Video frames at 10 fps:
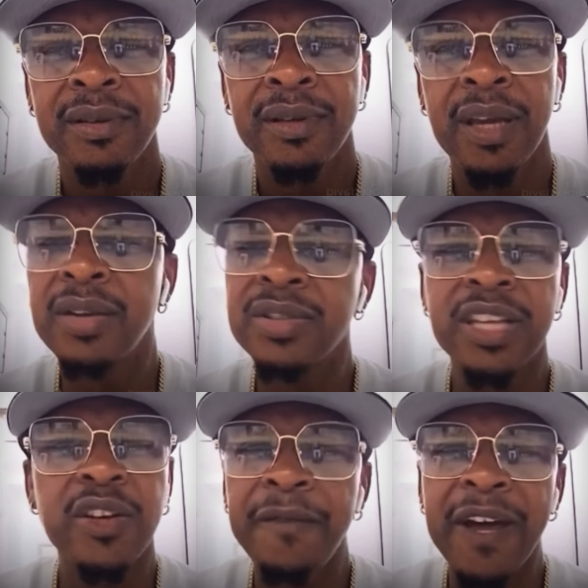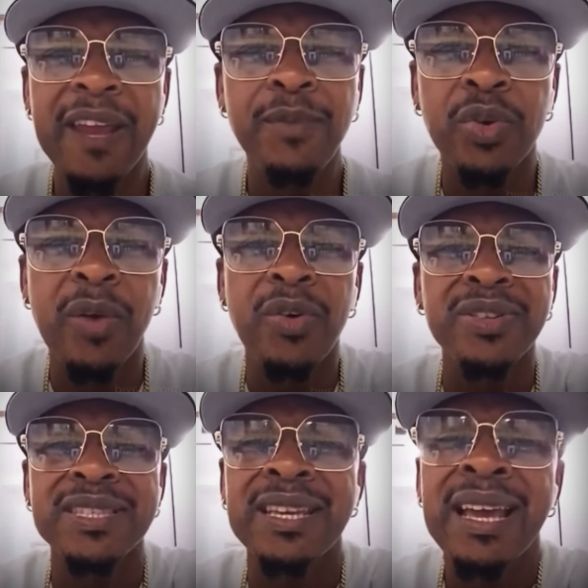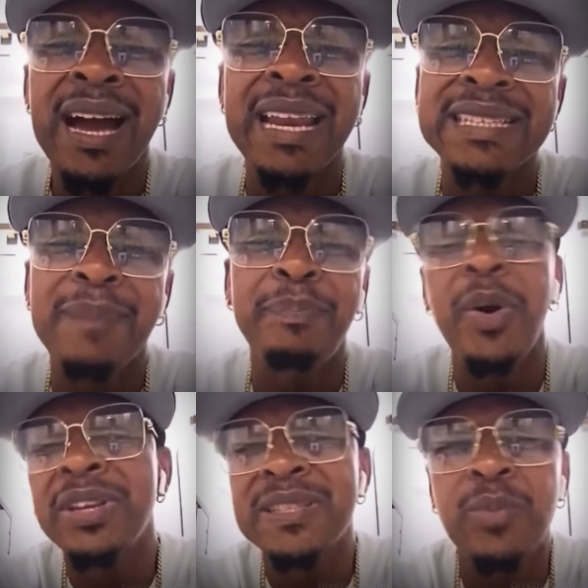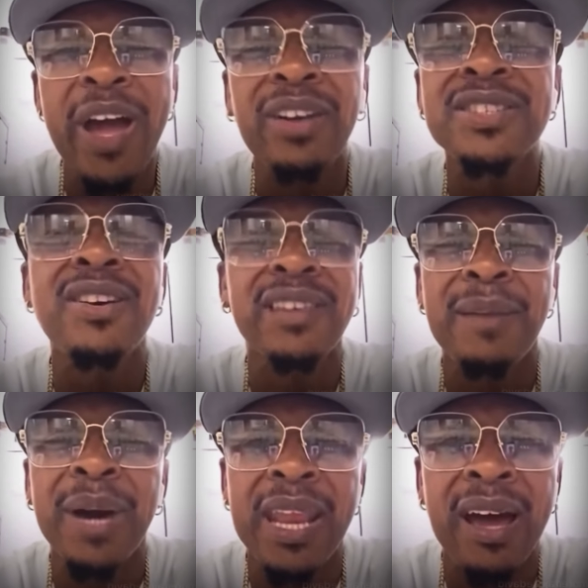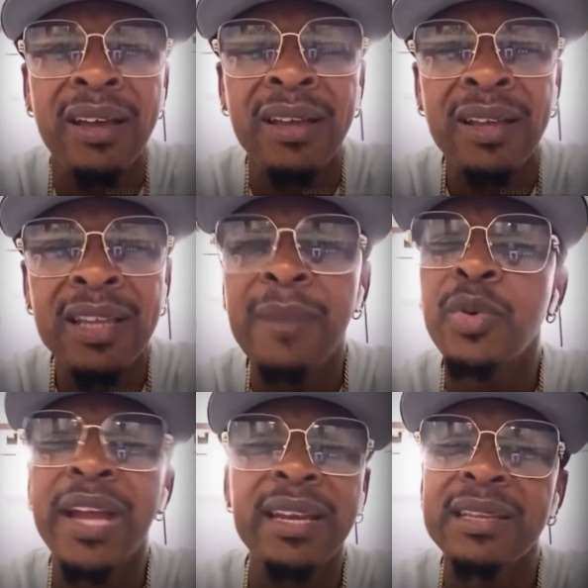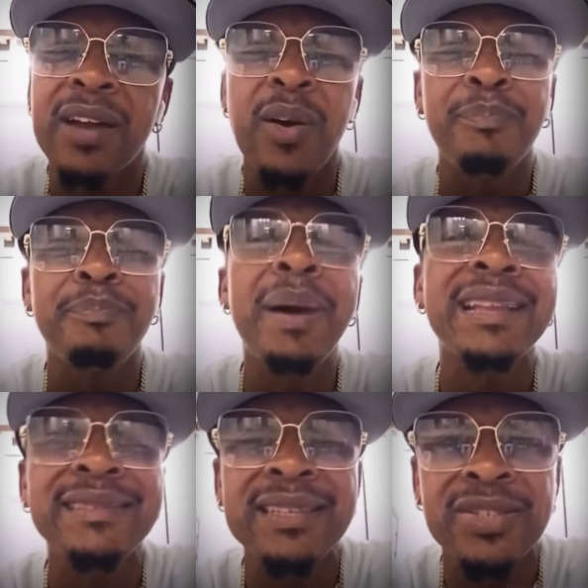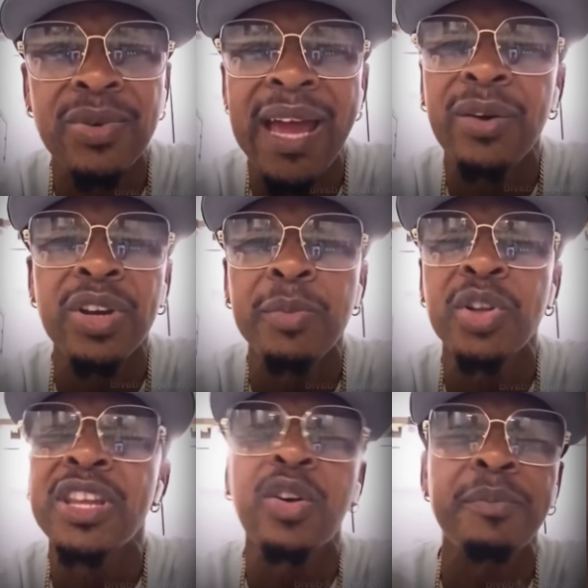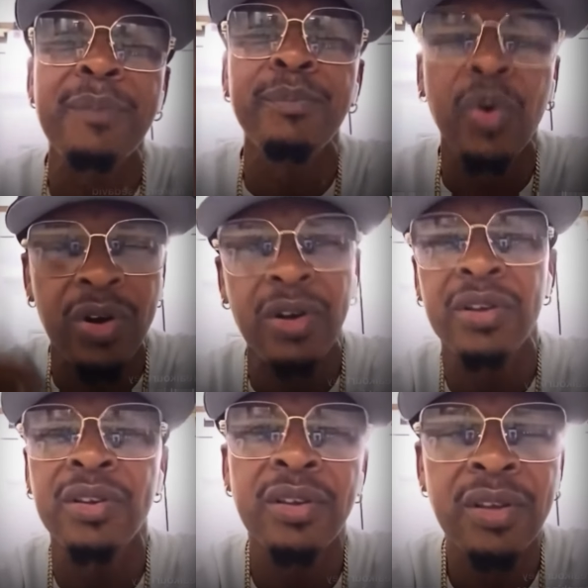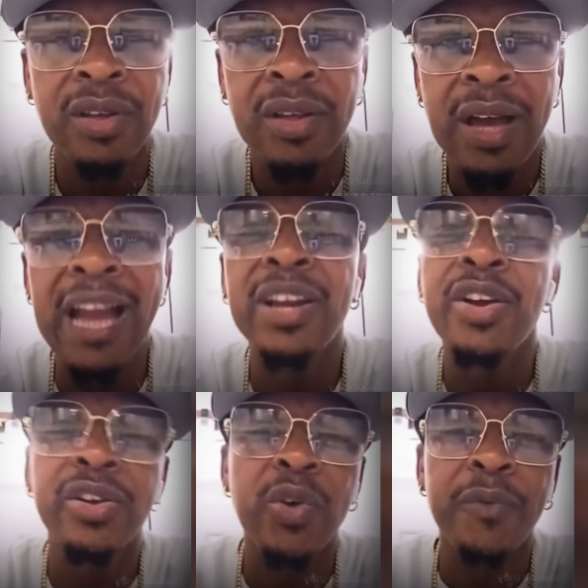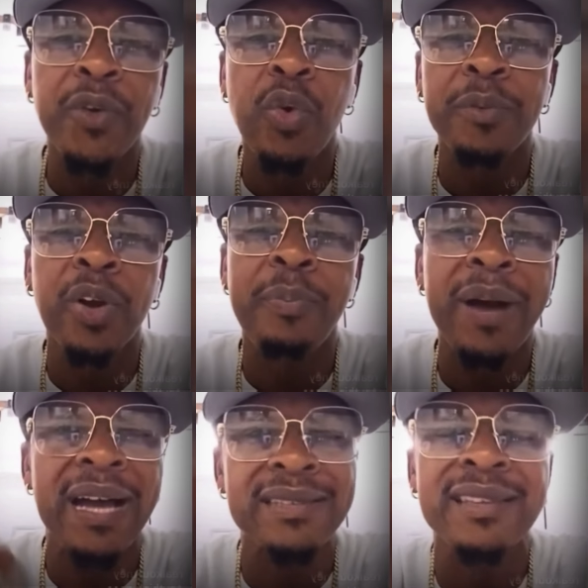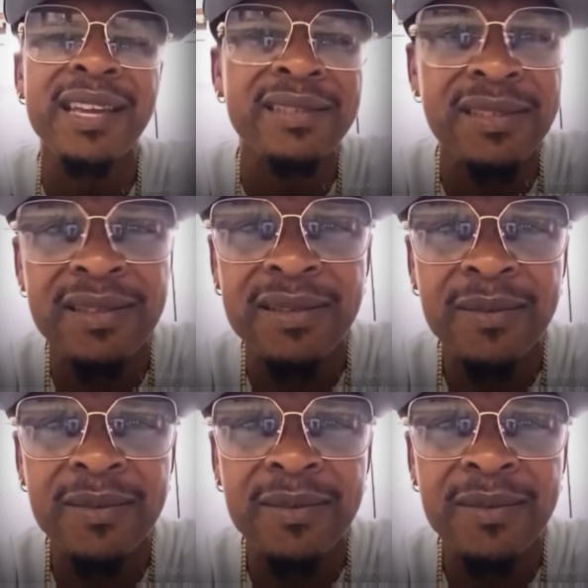You know, say enough of them youth they want to see. And I say, police boy go suck your mother. Them could have take up badness to like how them go take up them book. And learn how to go to pass the test.